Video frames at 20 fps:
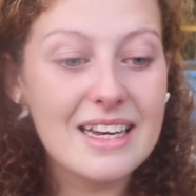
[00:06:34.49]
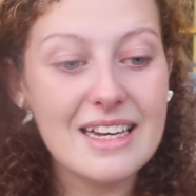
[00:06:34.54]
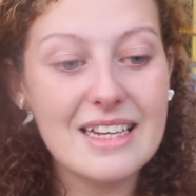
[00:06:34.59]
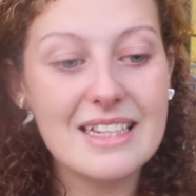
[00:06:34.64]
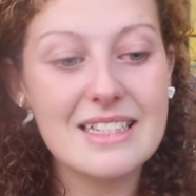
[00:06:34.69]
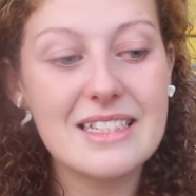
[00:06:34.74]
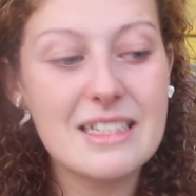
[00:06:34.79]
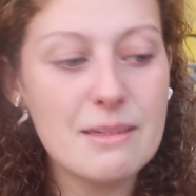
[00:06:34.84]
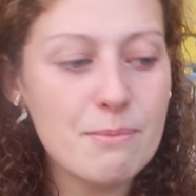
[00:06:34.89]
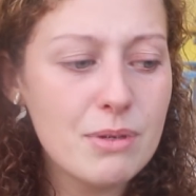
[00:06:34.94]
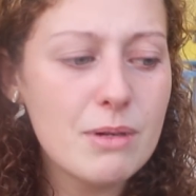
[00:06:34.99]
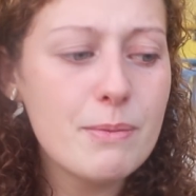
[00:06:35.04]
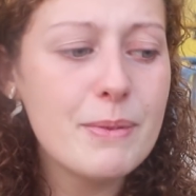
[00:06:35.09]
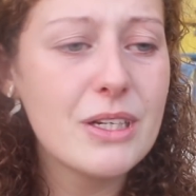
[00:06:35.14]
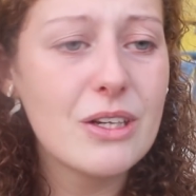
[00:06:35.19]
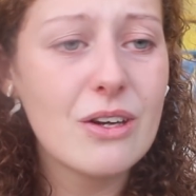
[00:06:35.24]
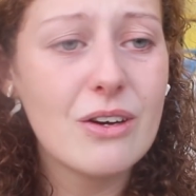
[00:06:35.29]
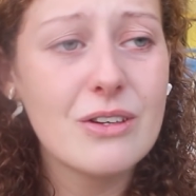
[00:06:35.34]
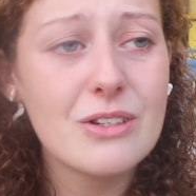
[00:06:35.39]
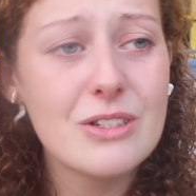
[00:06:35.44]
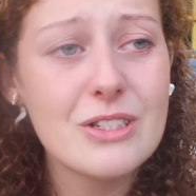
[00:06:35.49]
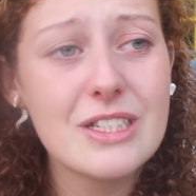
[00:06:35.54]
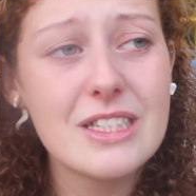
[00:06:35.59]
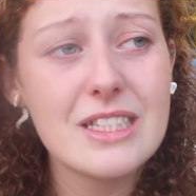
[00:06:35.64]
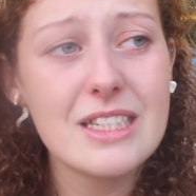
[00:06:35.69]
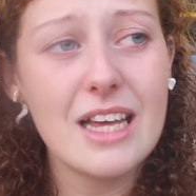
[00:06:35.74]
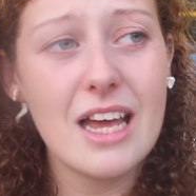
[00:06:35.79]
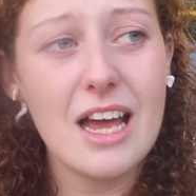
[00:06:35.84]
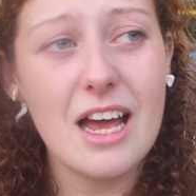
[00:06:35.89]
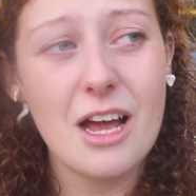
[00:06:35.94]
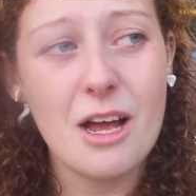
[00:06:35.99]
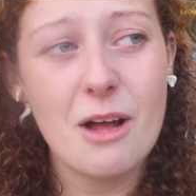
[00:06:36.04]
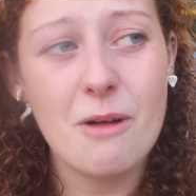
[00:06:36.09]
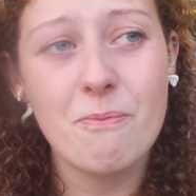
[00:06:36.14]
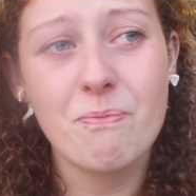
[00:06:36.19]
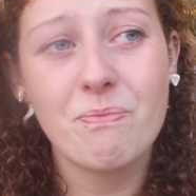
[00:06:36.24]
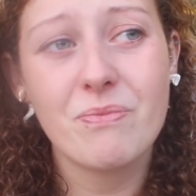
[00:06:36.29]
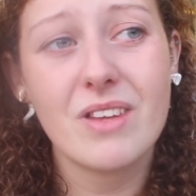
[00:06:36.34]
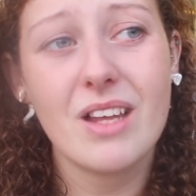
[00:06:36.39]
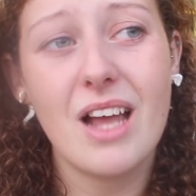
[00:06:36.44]
is simply because
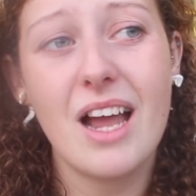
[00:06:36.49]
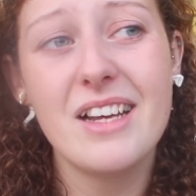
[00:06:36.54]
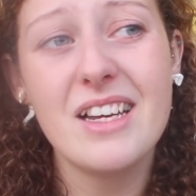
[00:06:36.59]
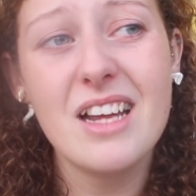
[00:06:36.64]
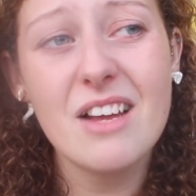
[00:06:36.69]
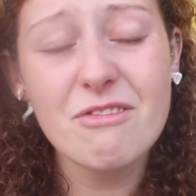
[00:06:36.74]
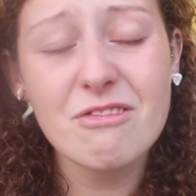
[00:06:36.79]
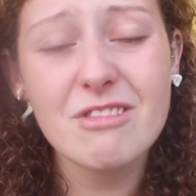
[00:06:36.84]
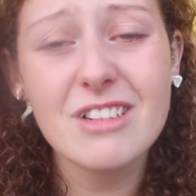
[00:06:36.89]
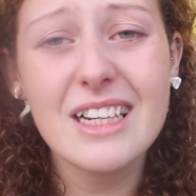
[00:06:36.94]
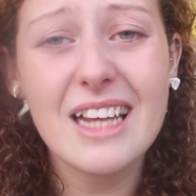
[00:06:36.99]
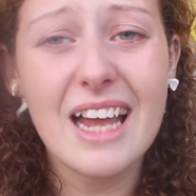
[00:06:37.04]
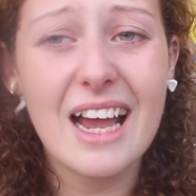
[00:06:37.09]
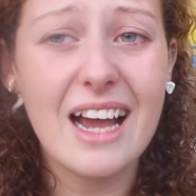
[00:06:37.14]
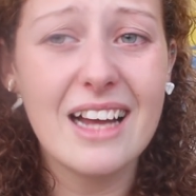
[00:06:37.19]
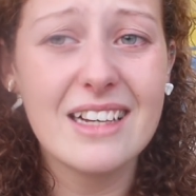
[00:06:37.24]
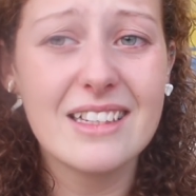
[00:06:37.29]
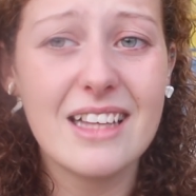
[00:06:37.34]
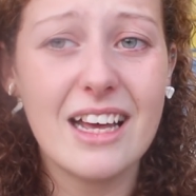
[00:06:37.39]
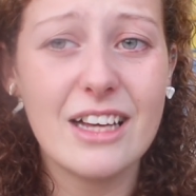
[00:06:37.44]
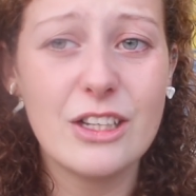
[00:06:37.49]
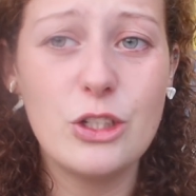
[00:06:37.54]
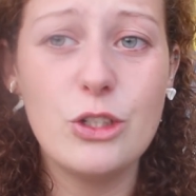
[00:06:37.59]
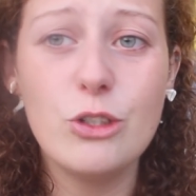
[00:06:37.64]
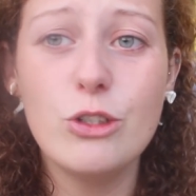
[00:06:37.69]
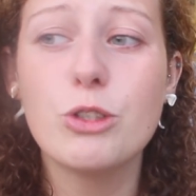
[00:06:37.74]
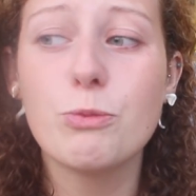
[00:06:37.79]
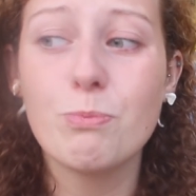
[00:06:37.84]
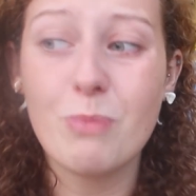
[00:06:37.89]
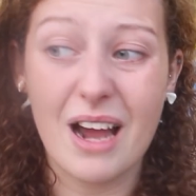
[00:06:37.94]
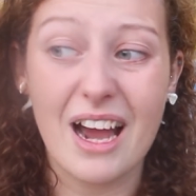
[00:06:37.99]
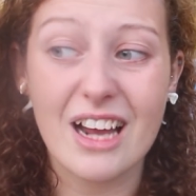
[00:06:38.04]
I never really had that huge